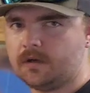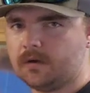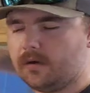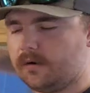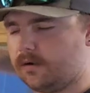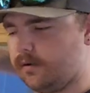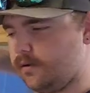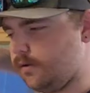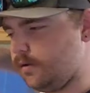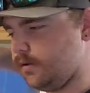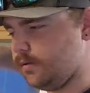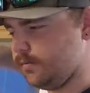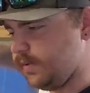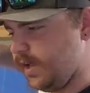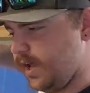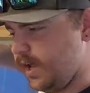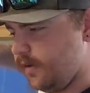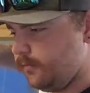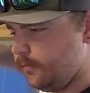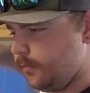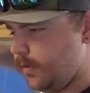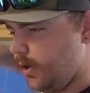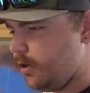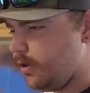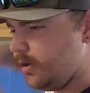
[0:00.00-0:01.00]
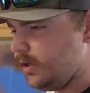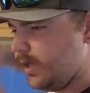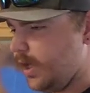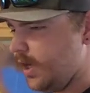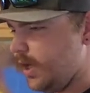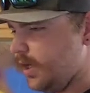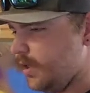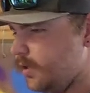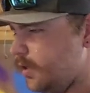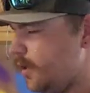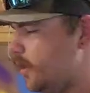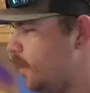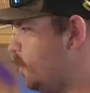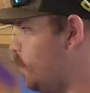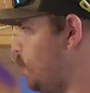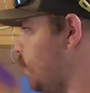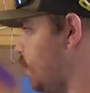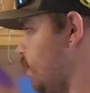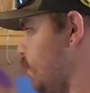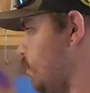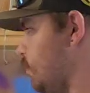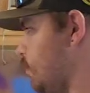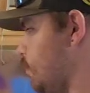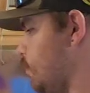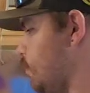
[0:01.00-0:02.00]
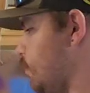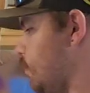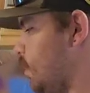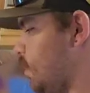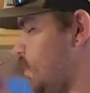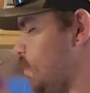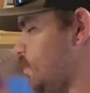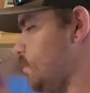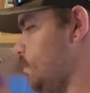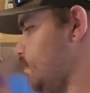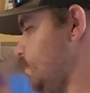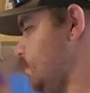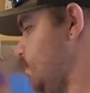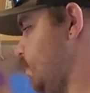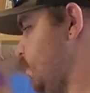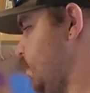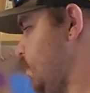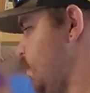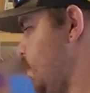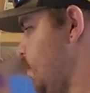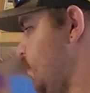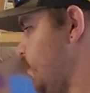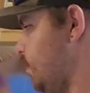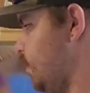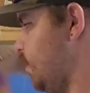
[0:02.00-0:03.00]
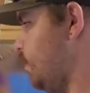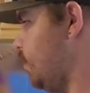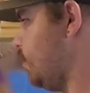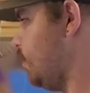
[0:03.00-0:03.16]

or uh, have them all lined up and then do one, flip